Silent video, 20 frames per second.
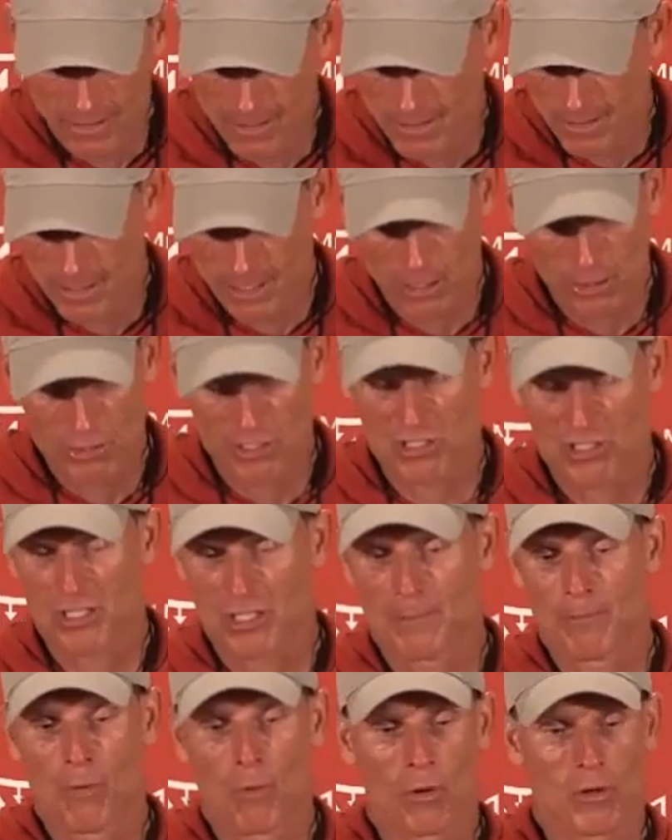You know, you see
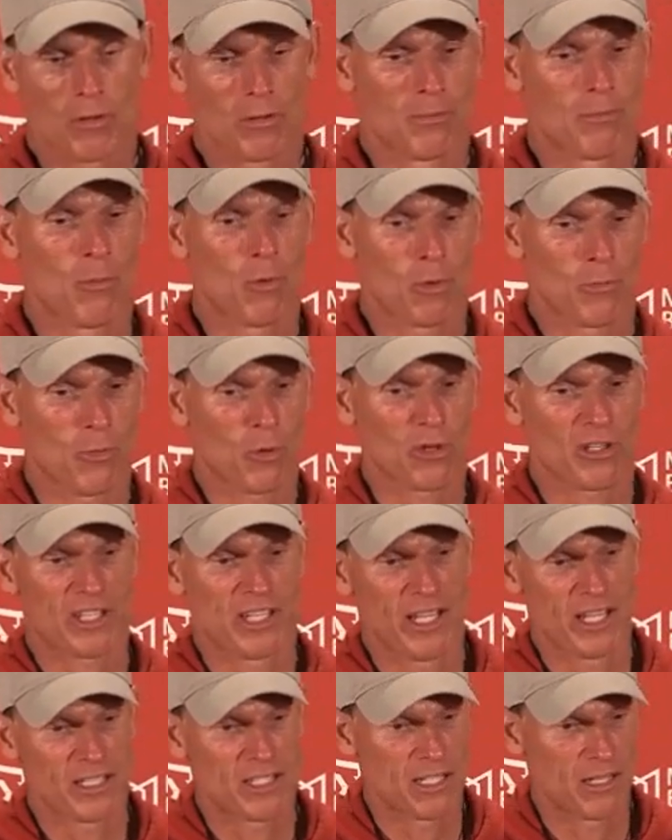more and more
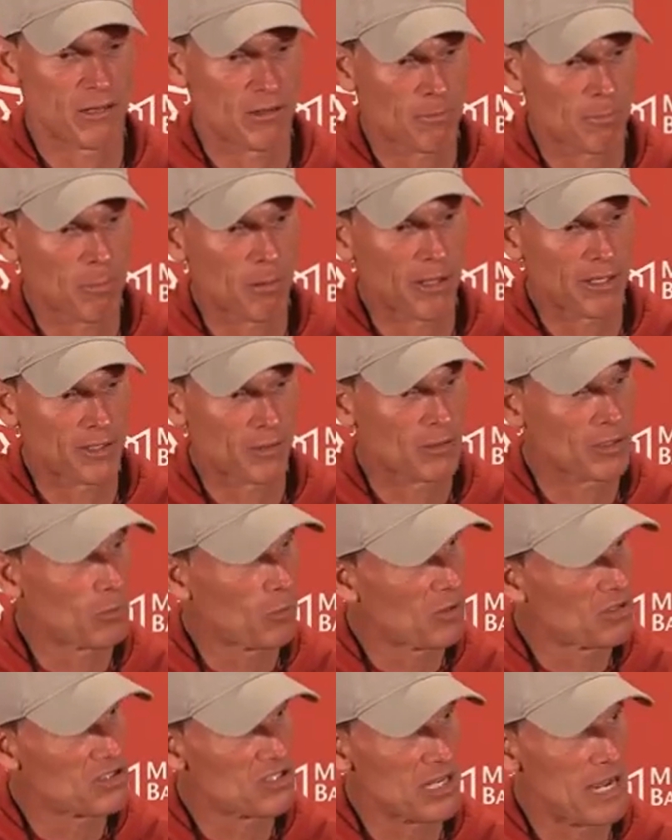kids that are playing only
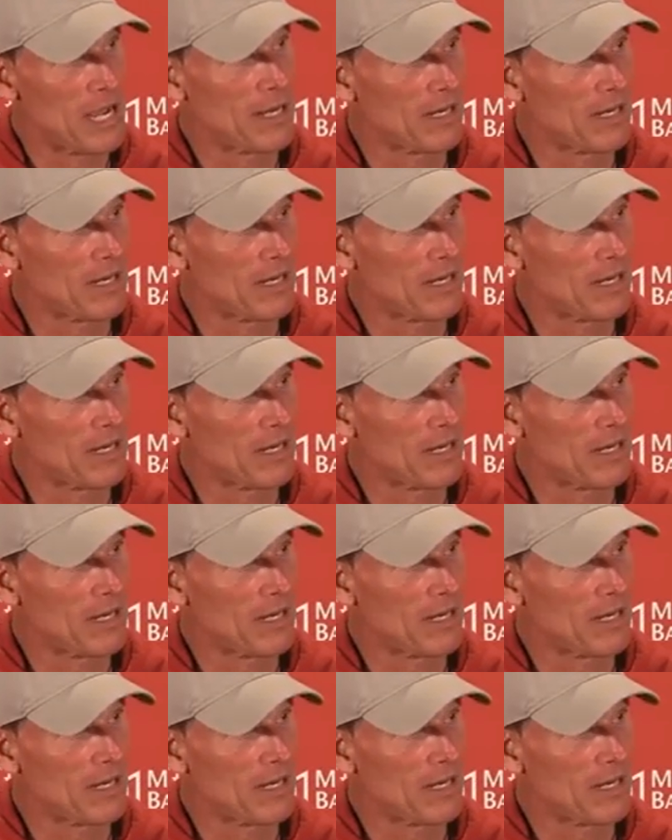one side